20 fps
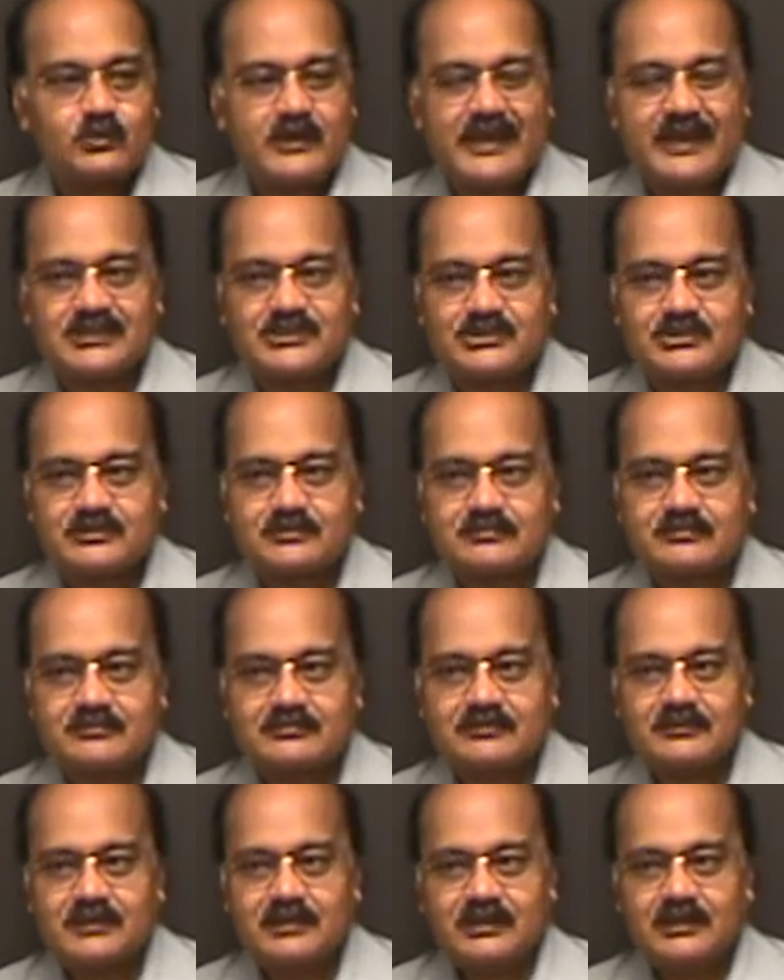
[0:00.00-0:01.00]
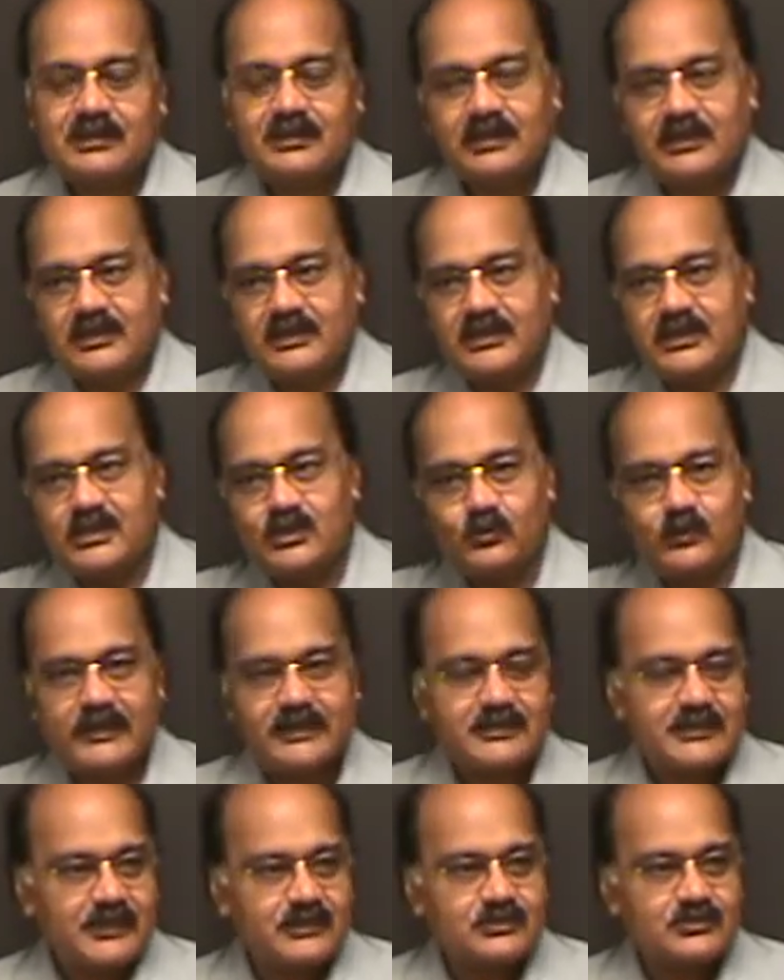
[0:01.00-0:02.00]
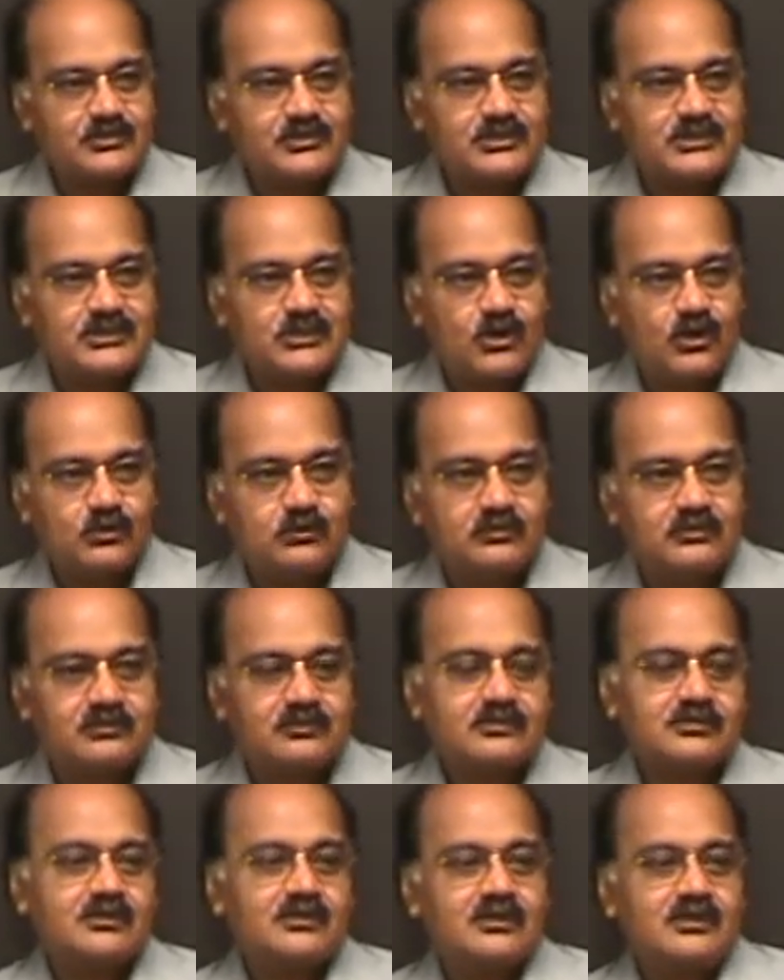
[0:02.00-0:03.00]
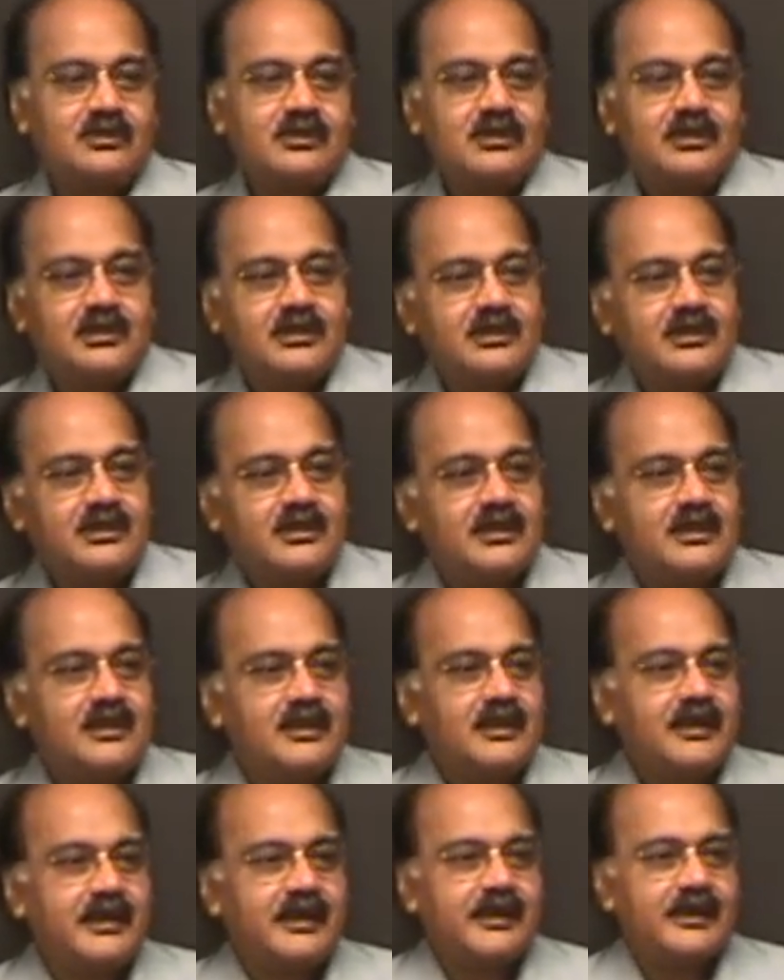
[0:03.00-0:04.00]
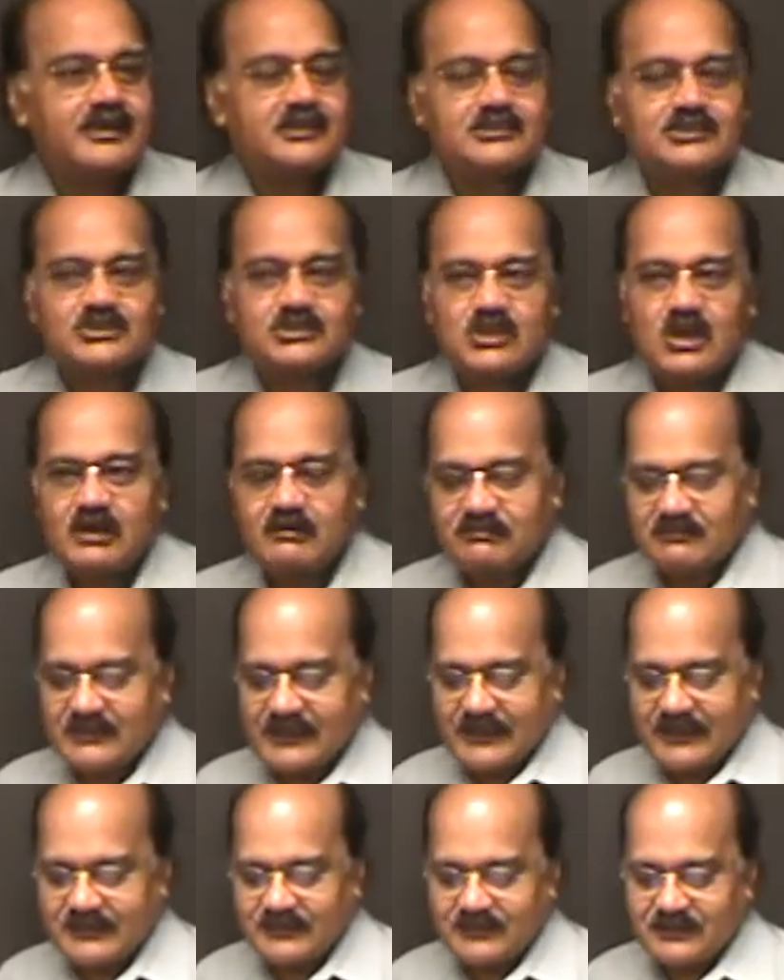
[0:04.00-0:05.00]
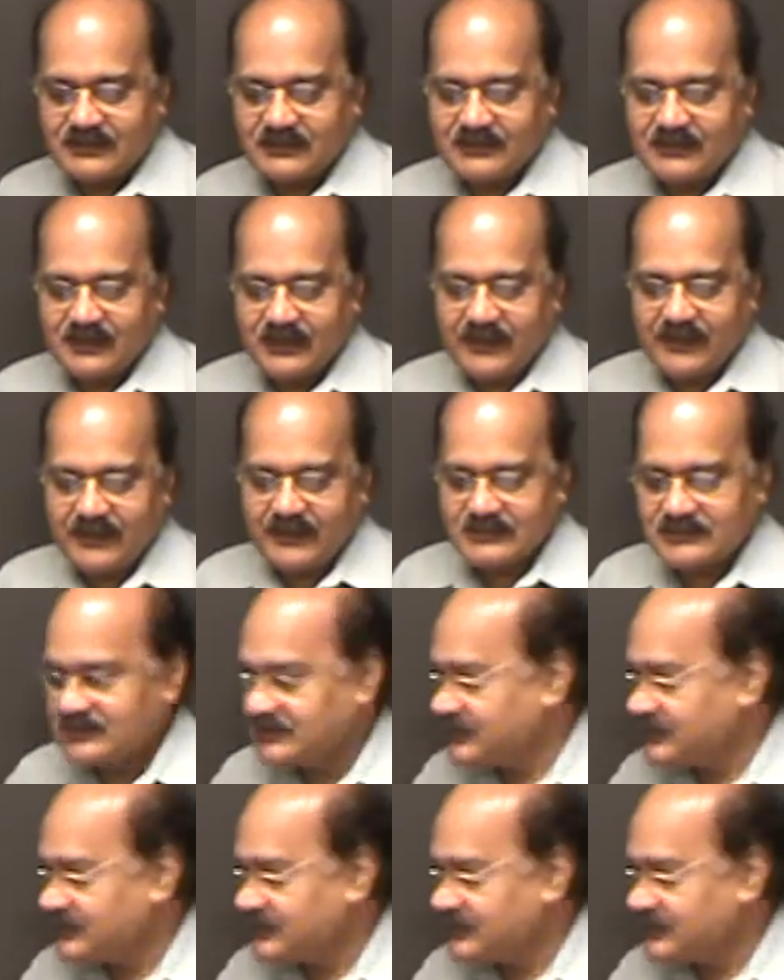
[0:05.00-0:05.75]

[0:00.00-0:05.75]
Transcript: to S, equate that to 0, and solve that, and